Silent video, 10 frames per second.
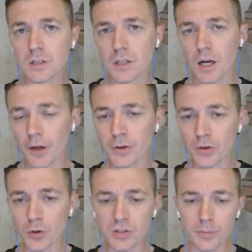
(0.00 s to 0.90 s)
I think
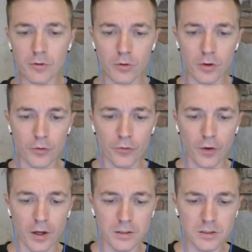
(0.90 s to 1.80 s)
those can be really
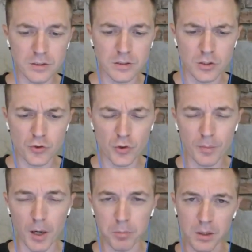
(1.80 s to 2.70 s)
fun to dream
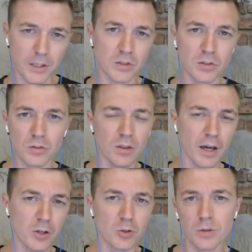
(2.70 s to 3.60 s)
up places that
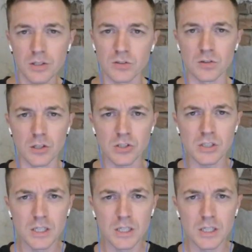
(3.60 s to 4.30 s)
could exist.